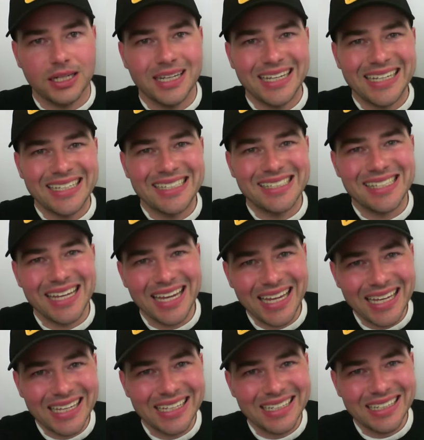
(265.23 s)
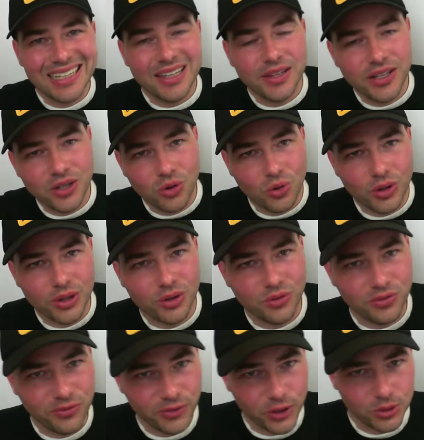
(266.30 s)
is in the oil
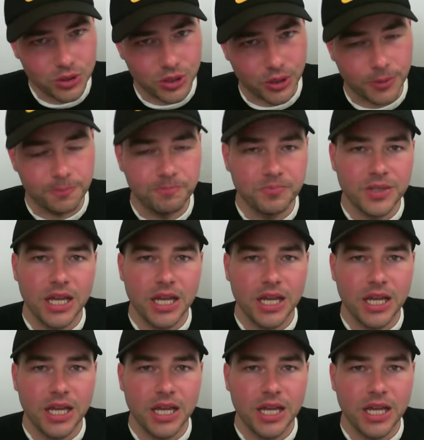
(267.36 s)
filter.